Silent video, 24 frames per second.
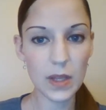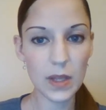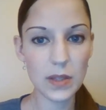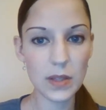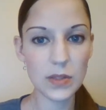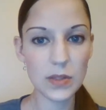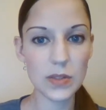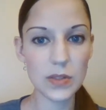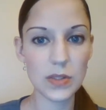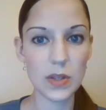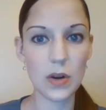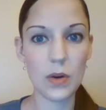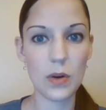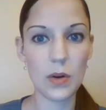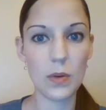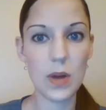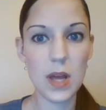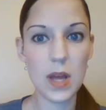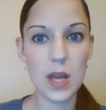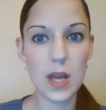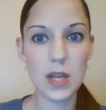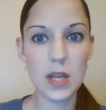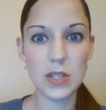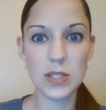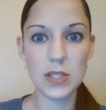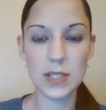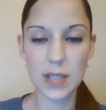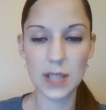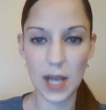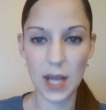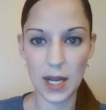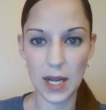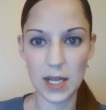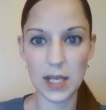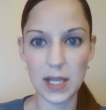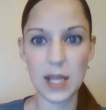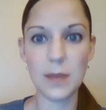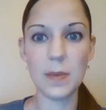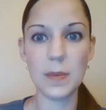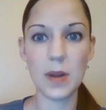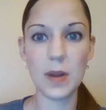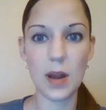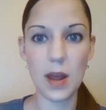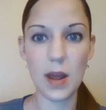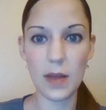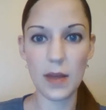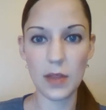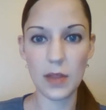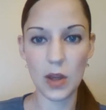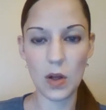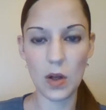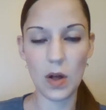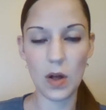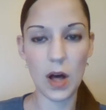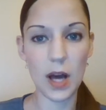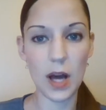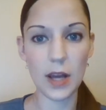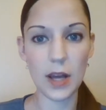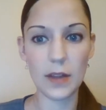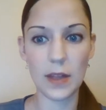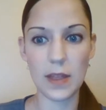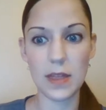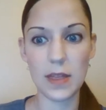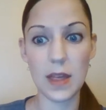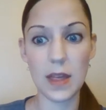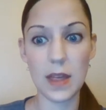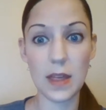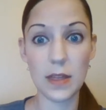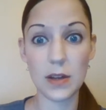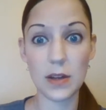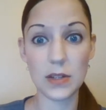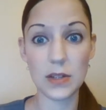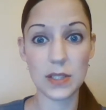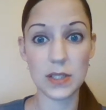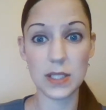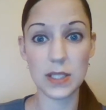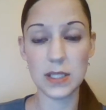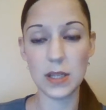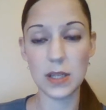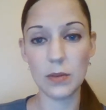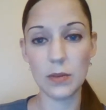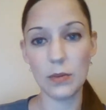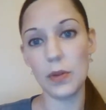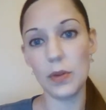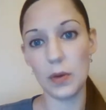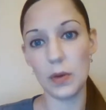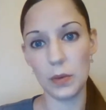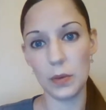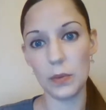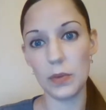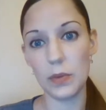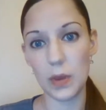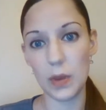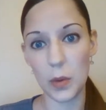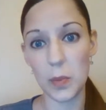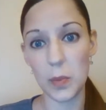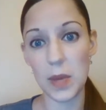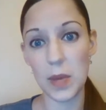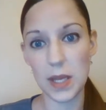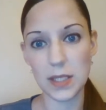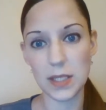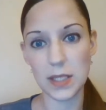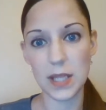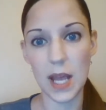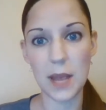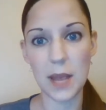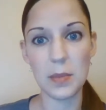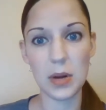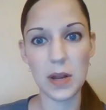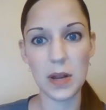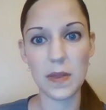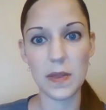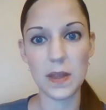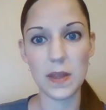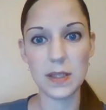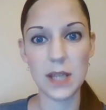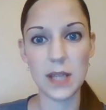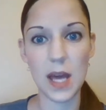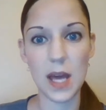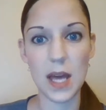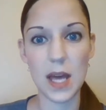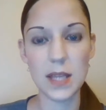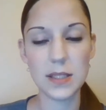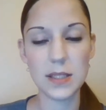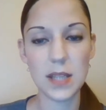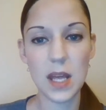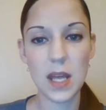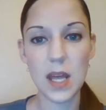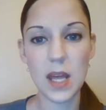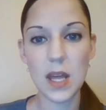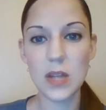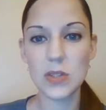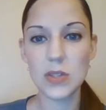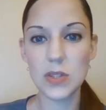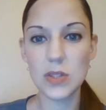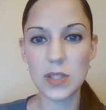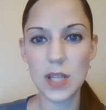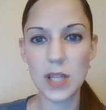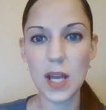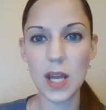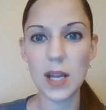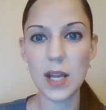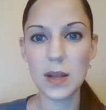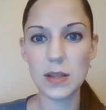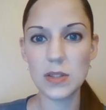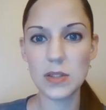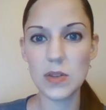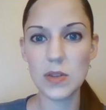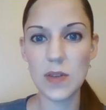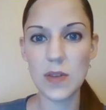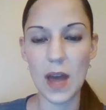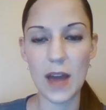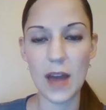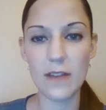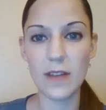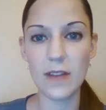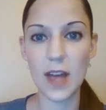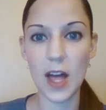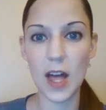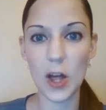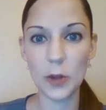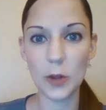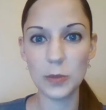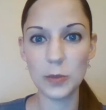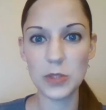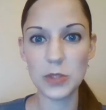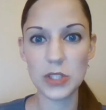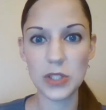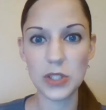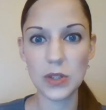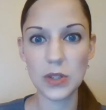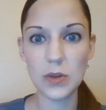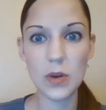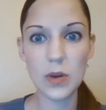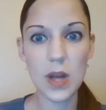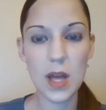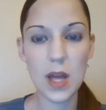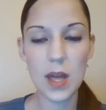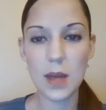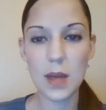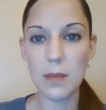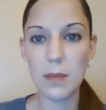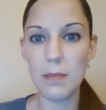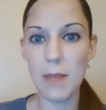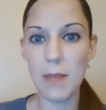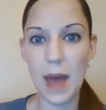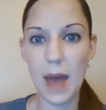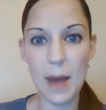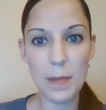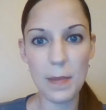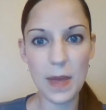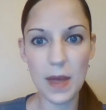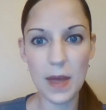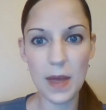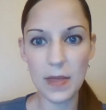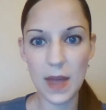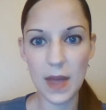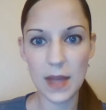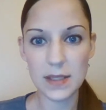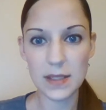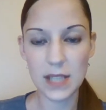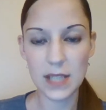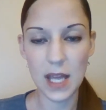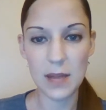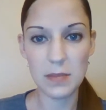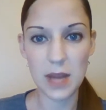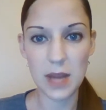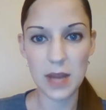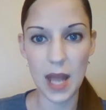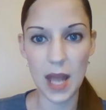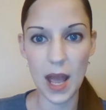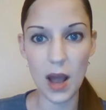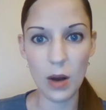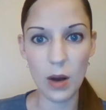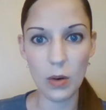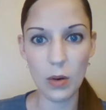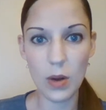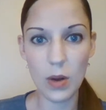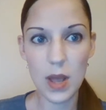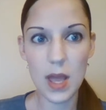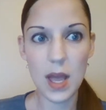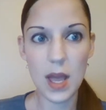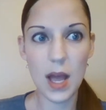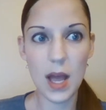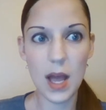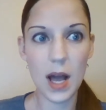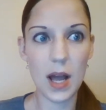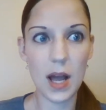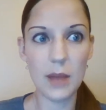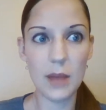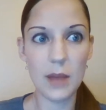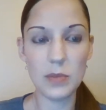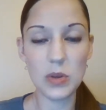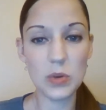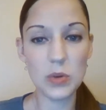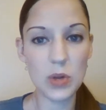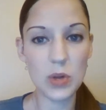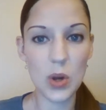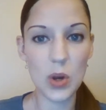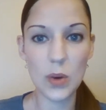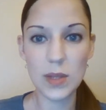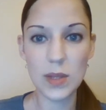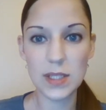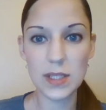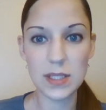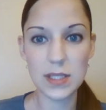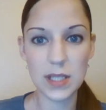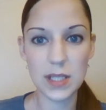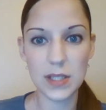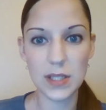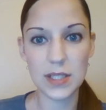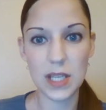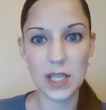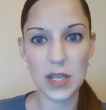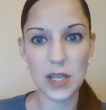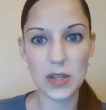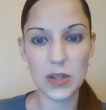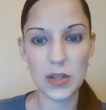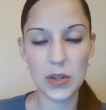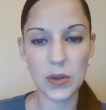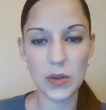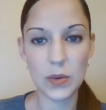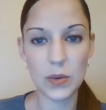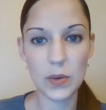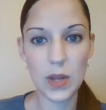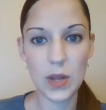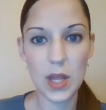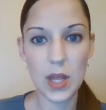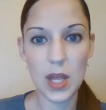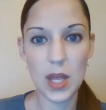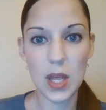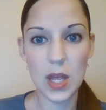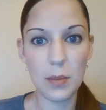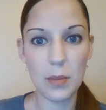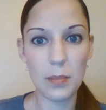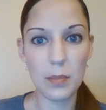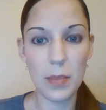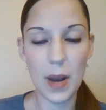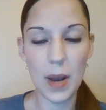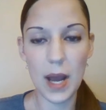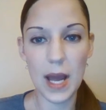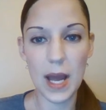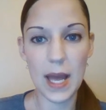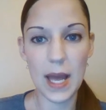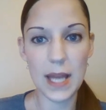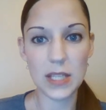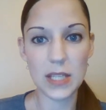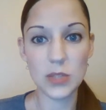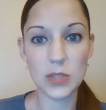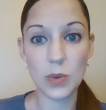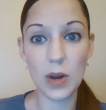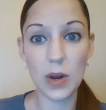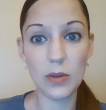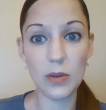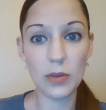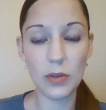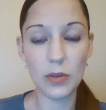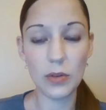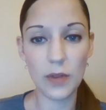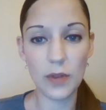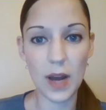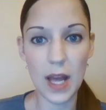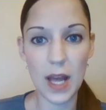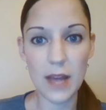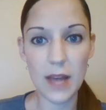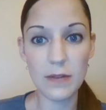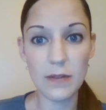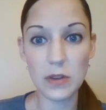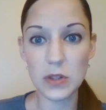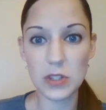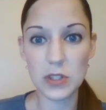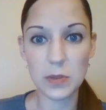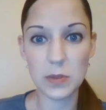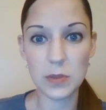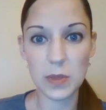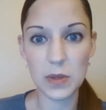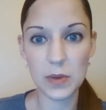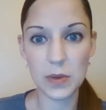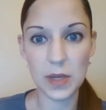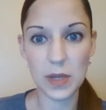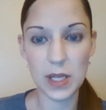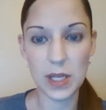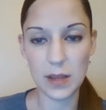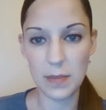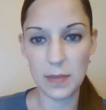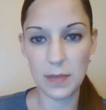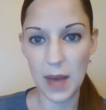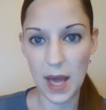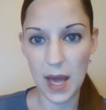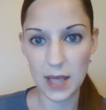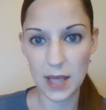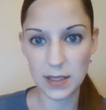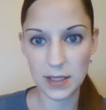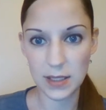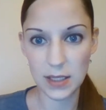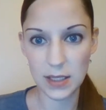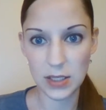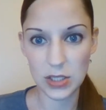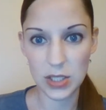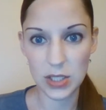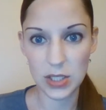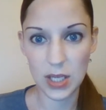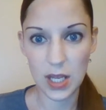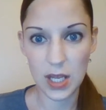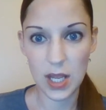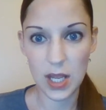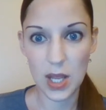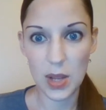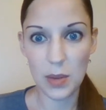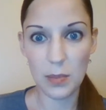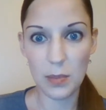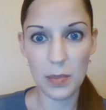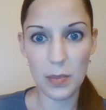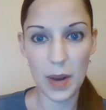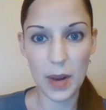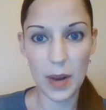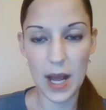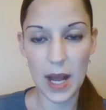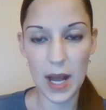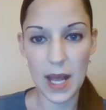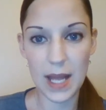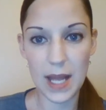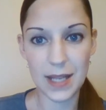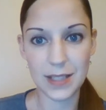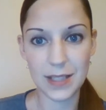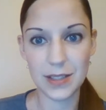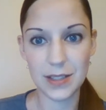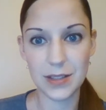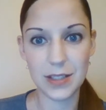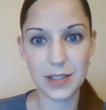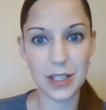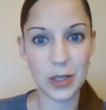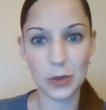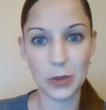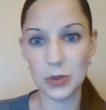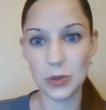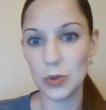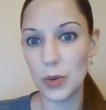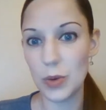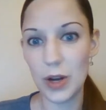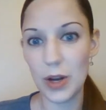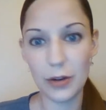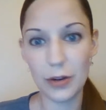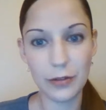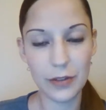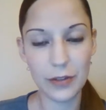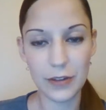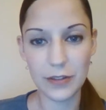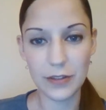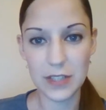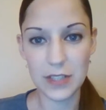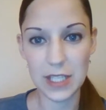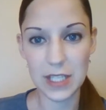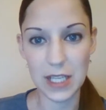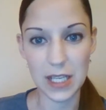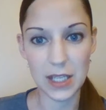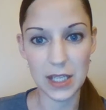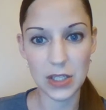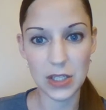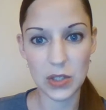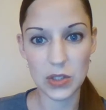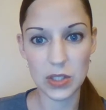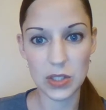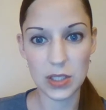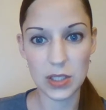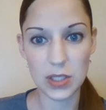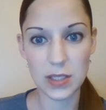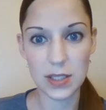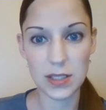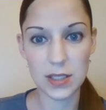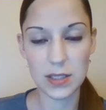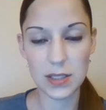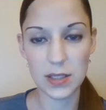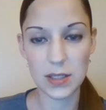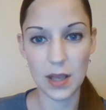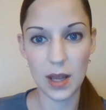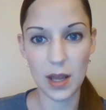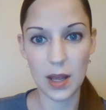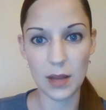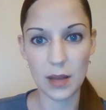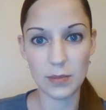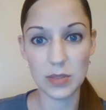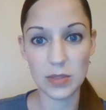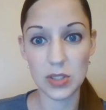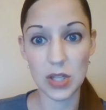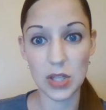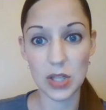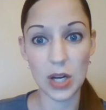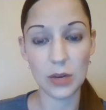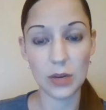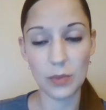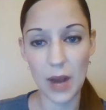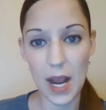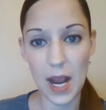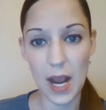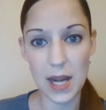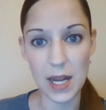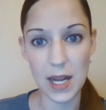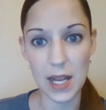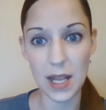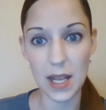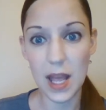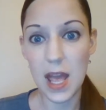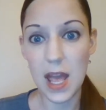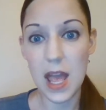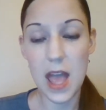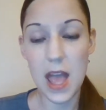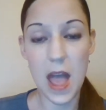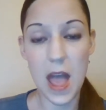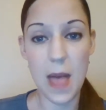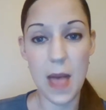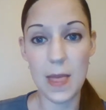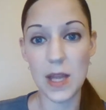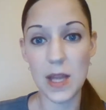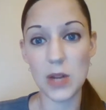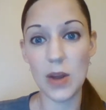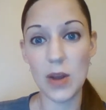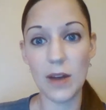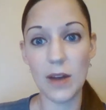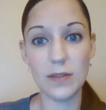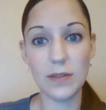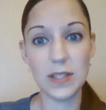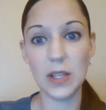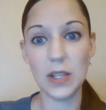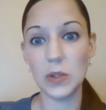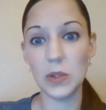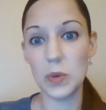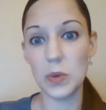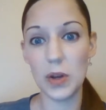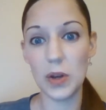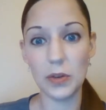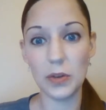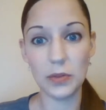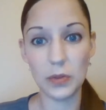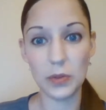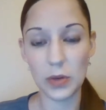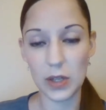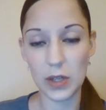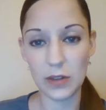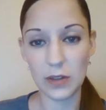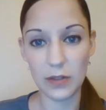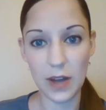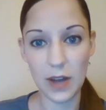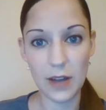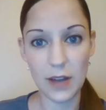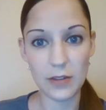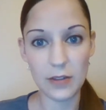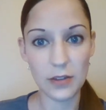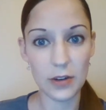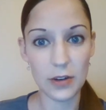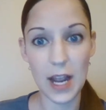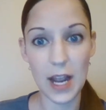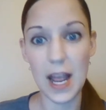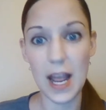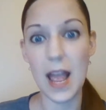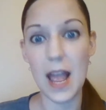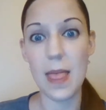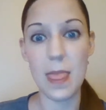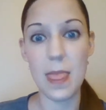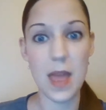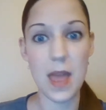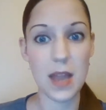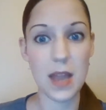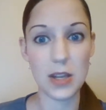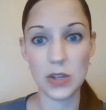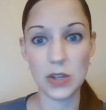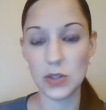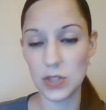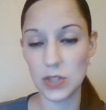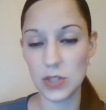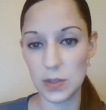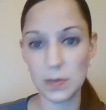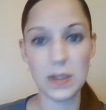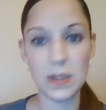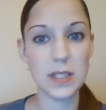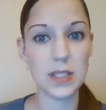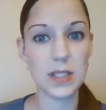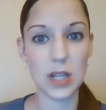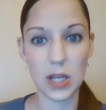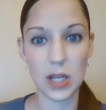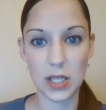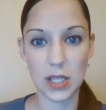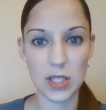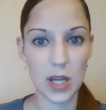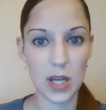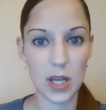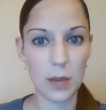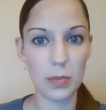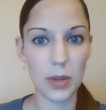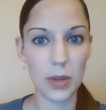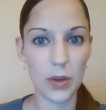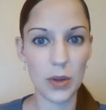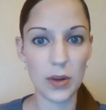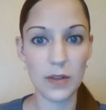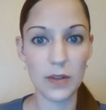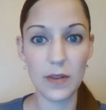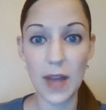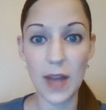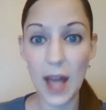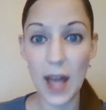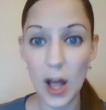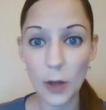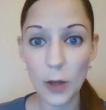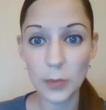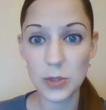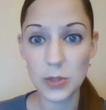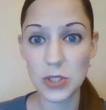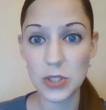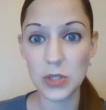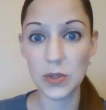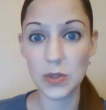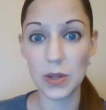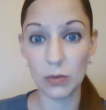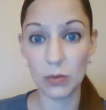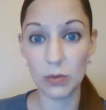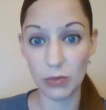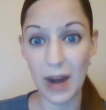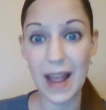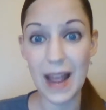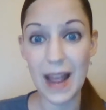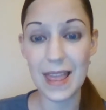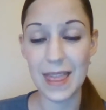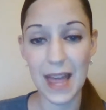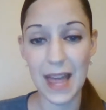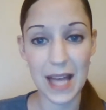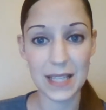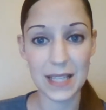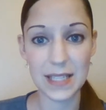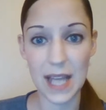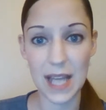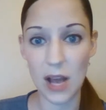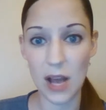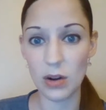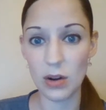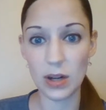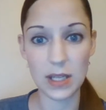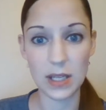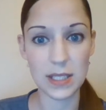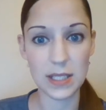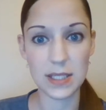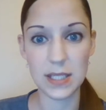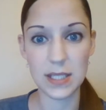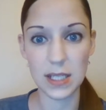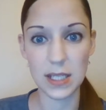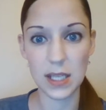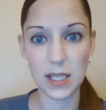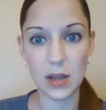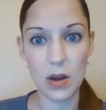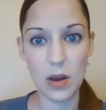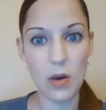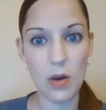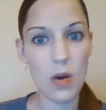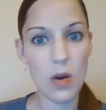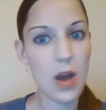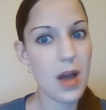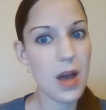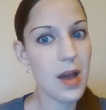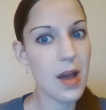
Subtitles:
So just kind of keep an eye on the clock. I think there's there'll be a timer in the test. So just kind of do that. If it helps you, map out that time now. You know it starts at noon. By 12:05, you should be reading the passage. By 12:15, you should start writing, and then you have till 12:45 to write, and then you should be starting to upload. If it helps you to write that down on a sticky note,